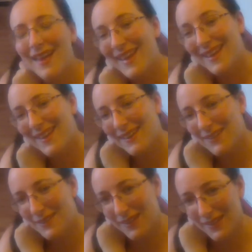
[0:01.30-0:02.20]
Hey
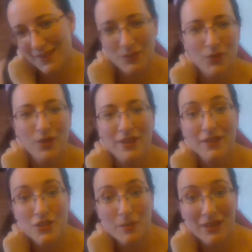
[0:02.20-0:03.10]
guys, it's
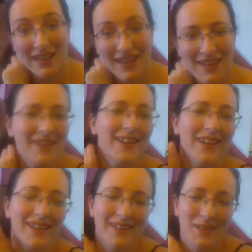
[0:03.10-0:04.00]
Roadkill Gerbil again.
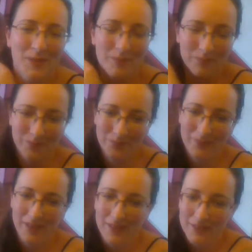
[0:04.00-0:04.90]

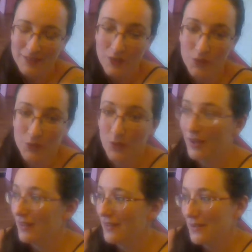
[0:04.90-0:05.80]
So
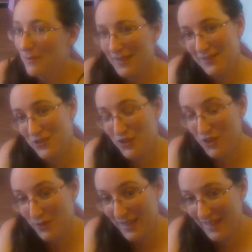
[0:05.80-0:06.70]
I'm in the
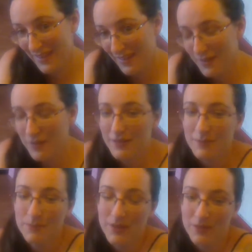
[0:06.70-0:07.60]
studio again,
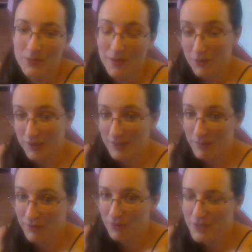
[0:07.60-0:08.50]
but I've got a little
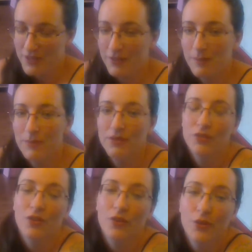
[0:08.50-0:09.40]
bit of free time,
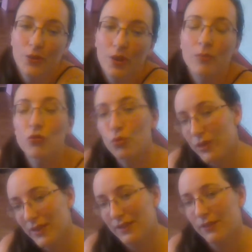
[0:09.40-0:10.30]
so I'm
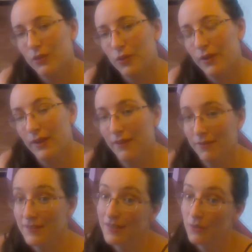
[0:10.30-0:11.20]
really sorry
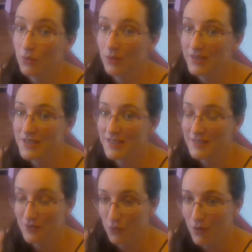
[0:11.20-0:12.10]
if the sound quality
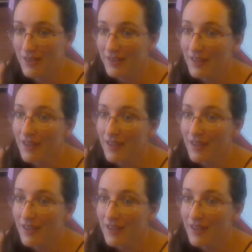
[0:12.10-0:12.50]
isn't great.